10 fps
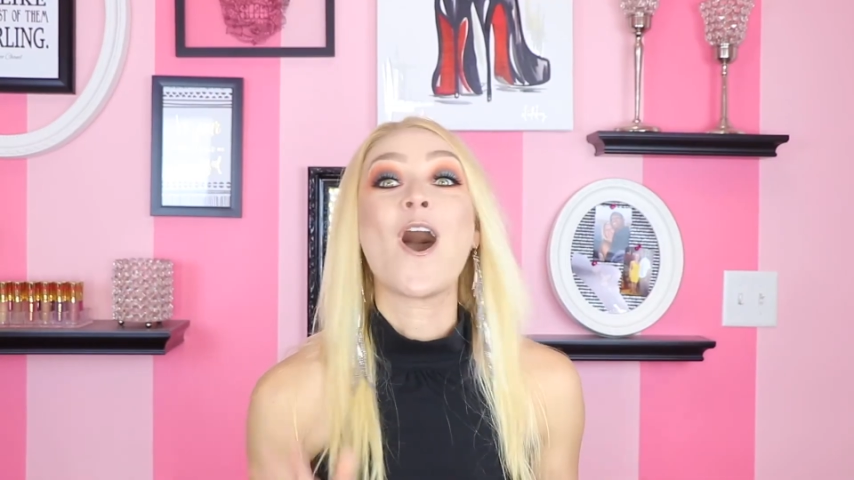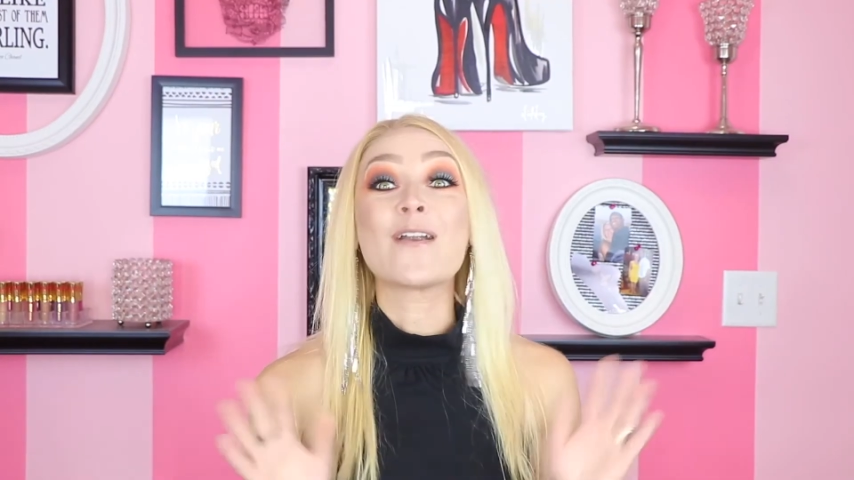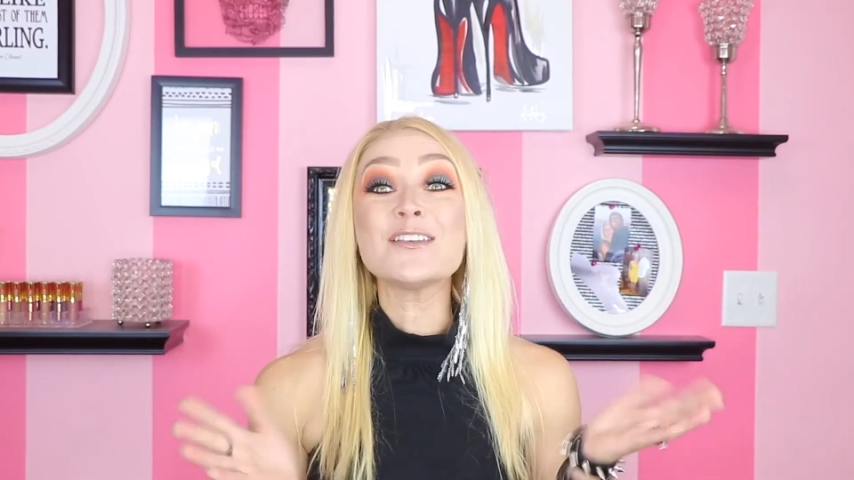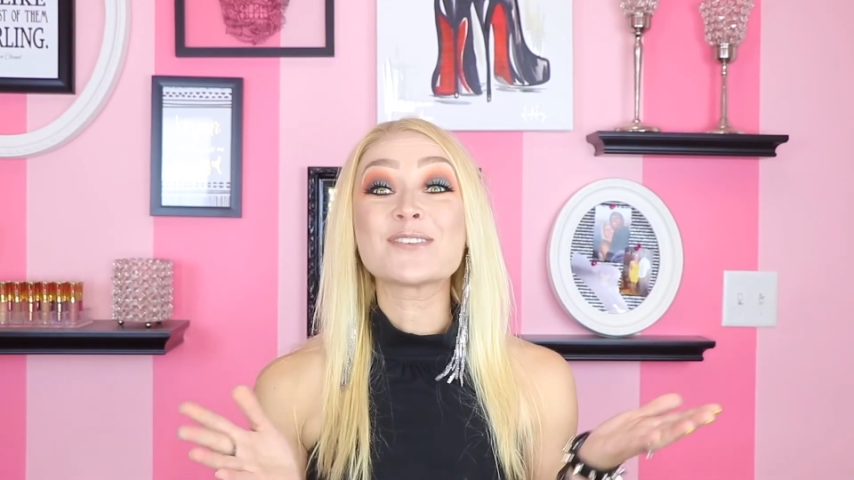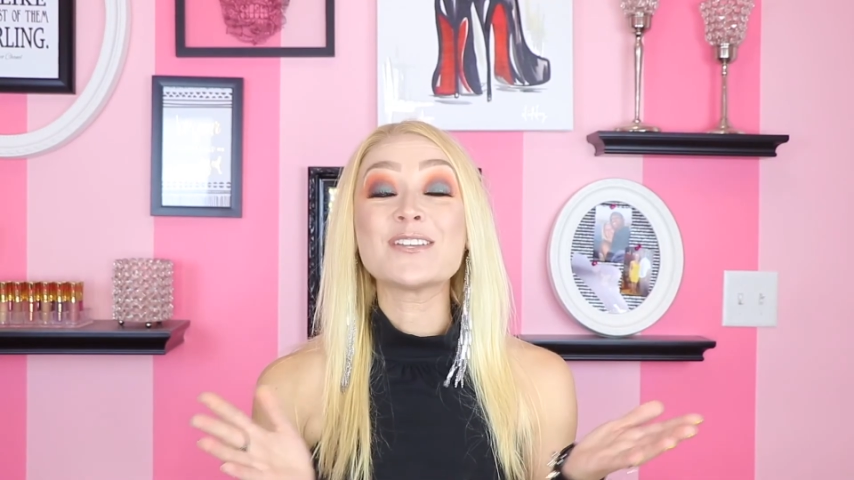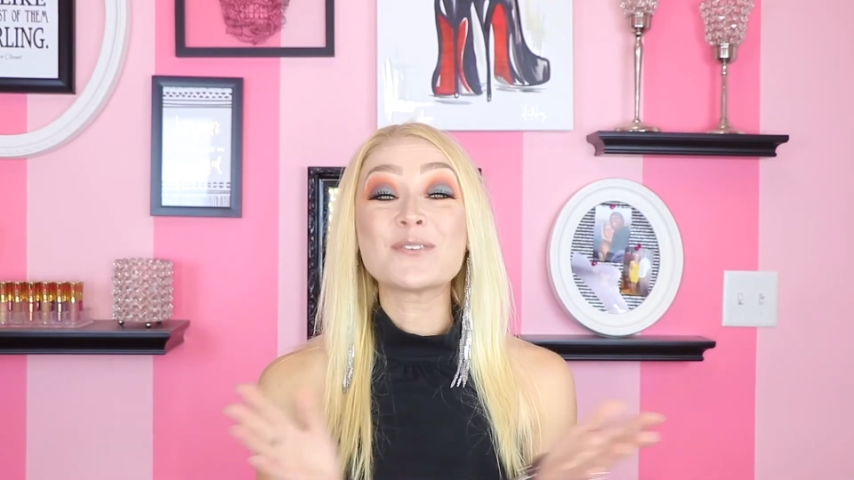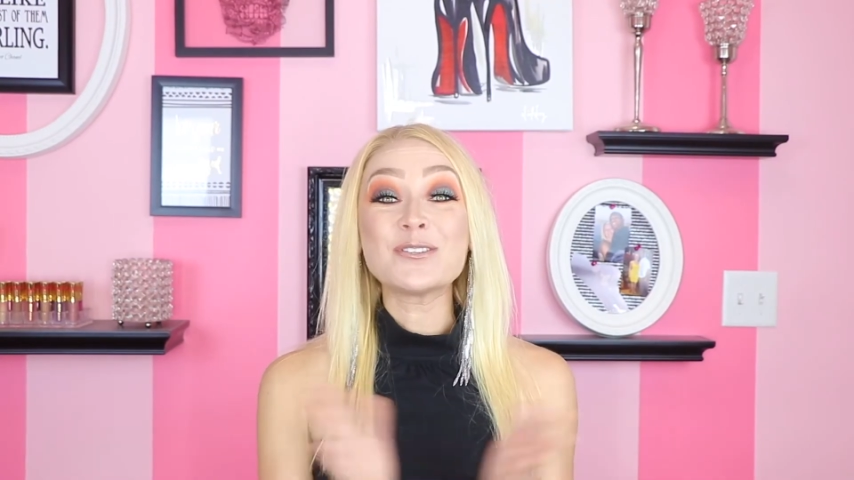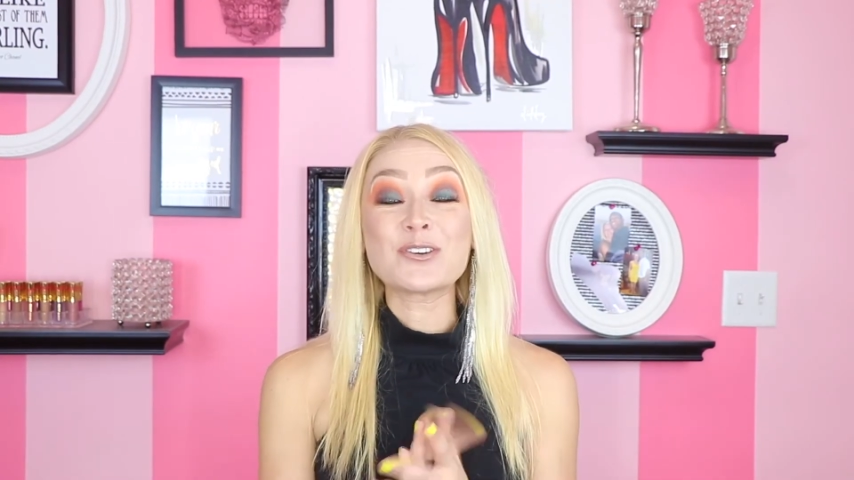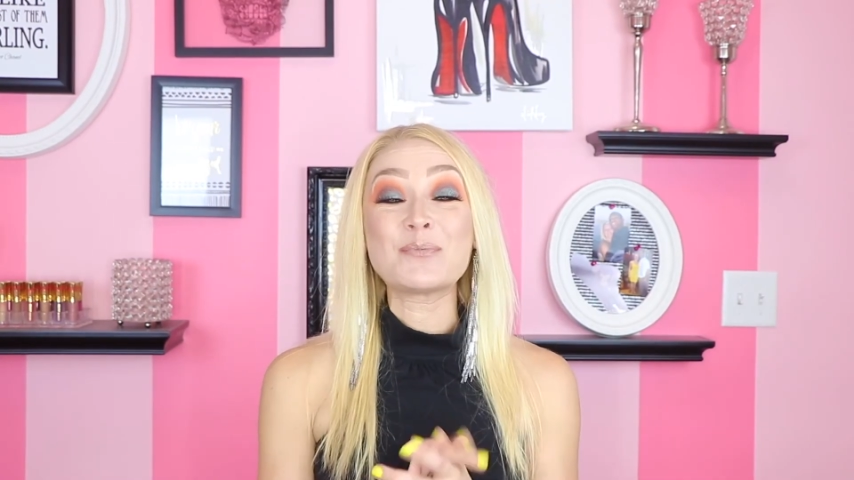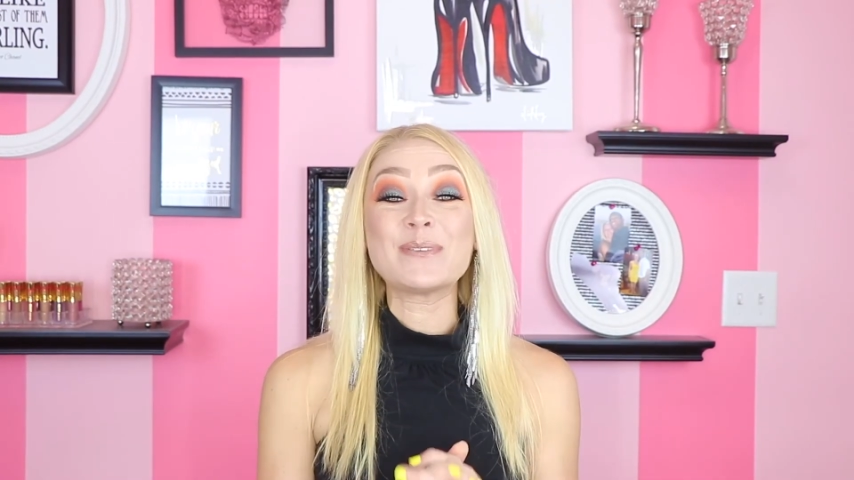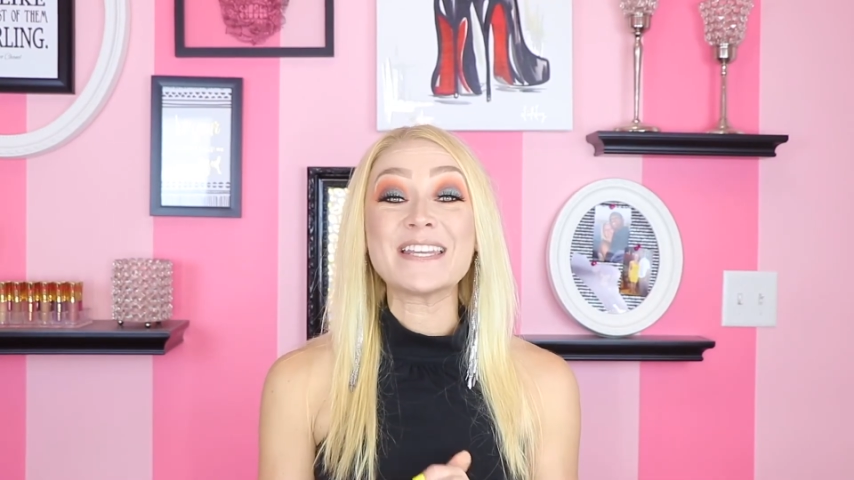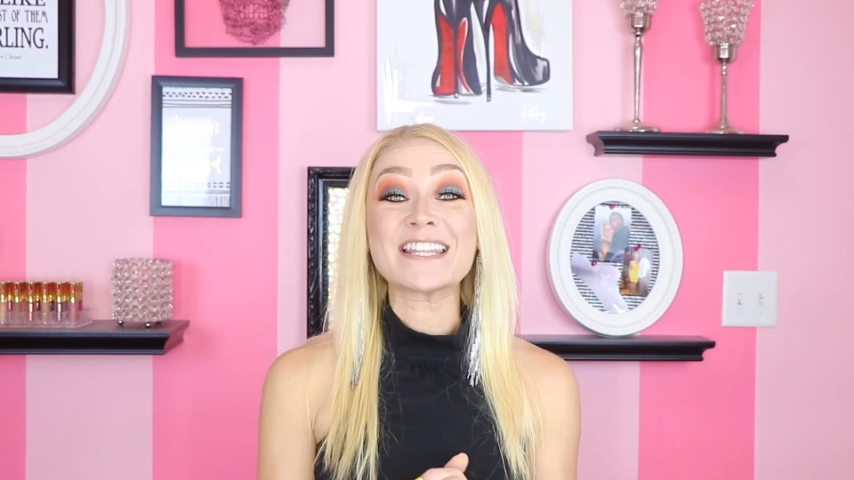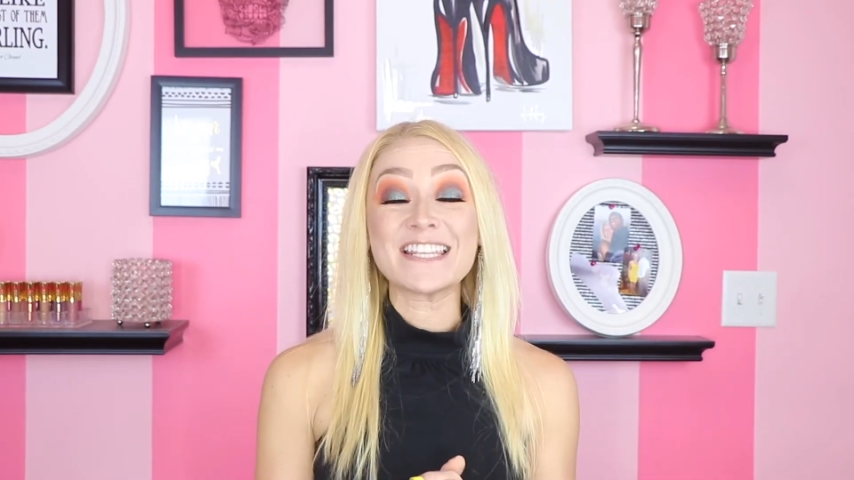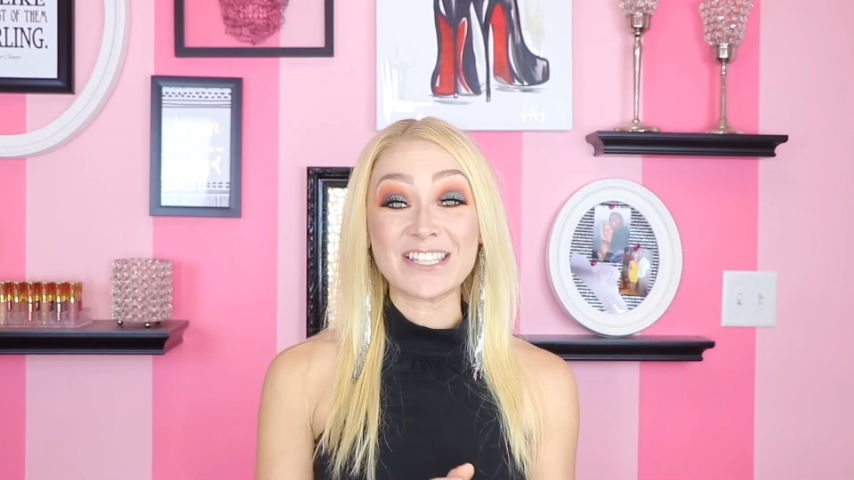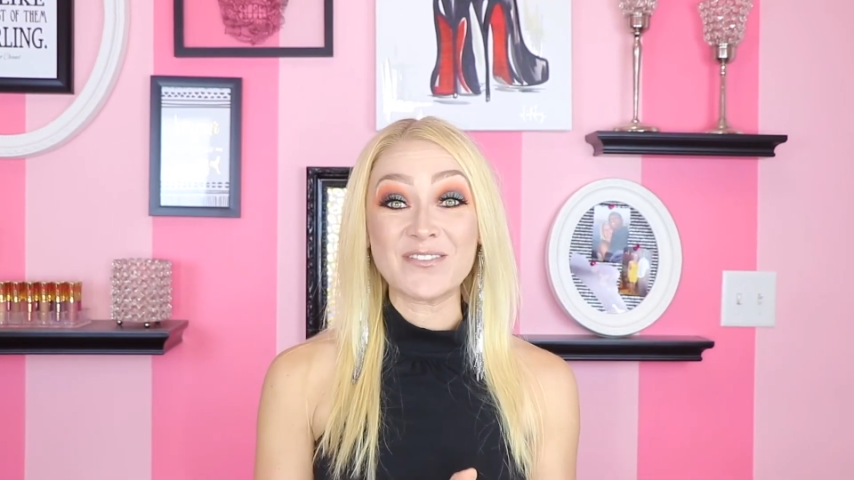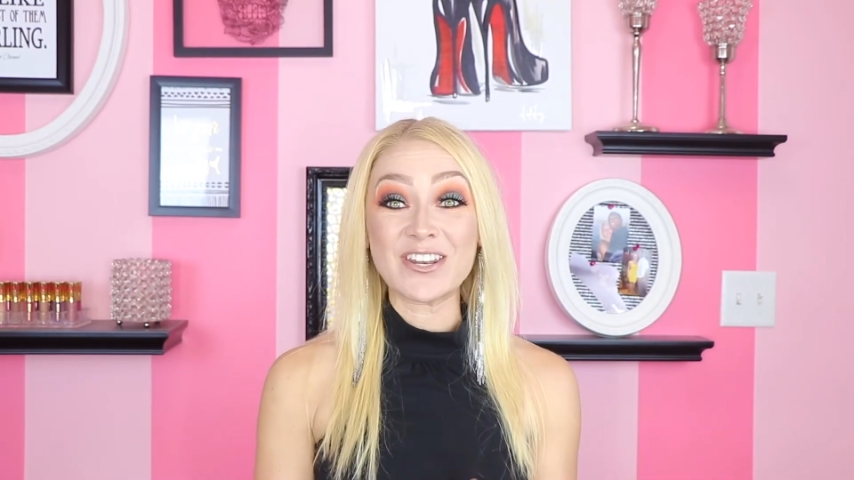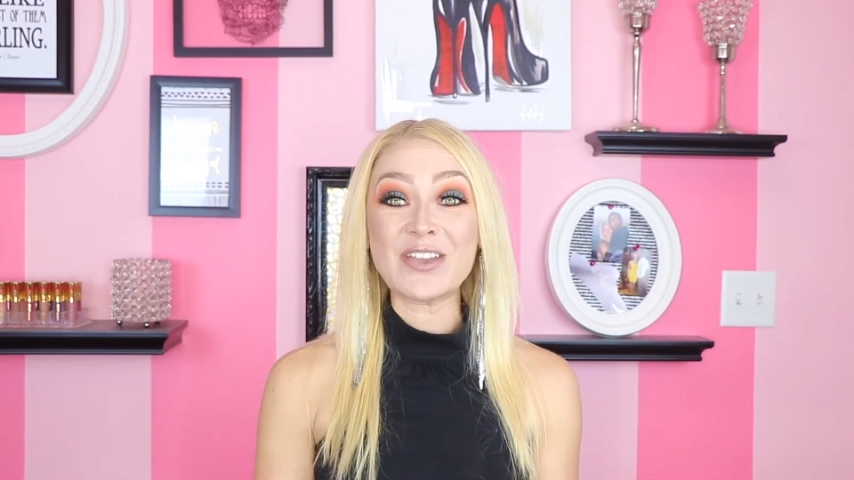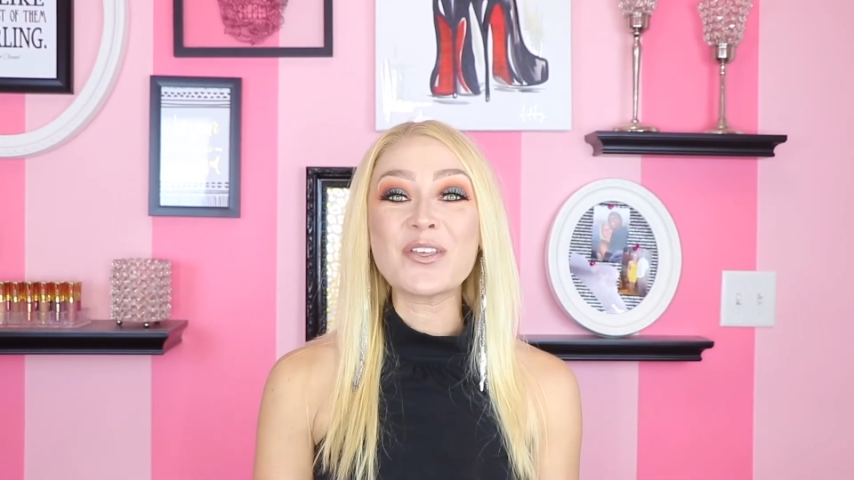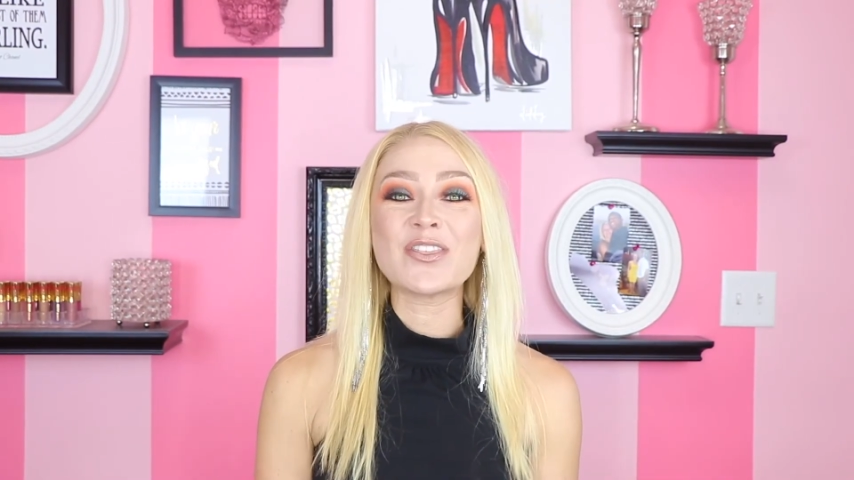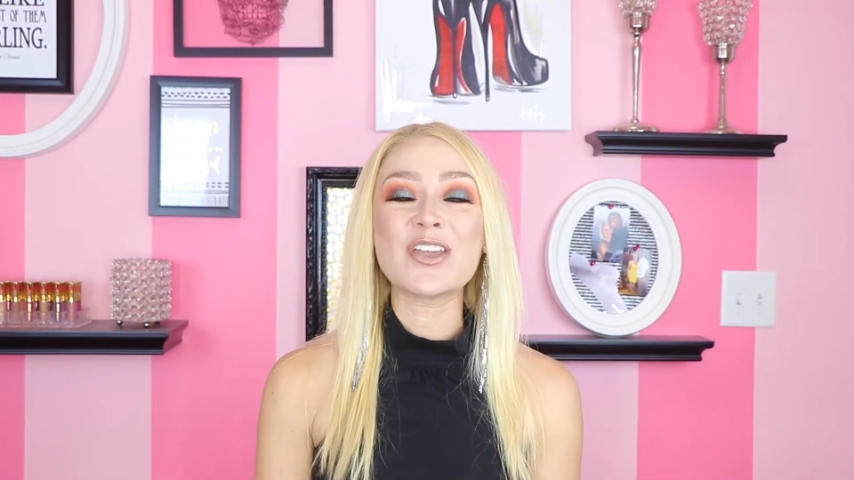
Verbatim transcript: Alright, so that's going to complete this video.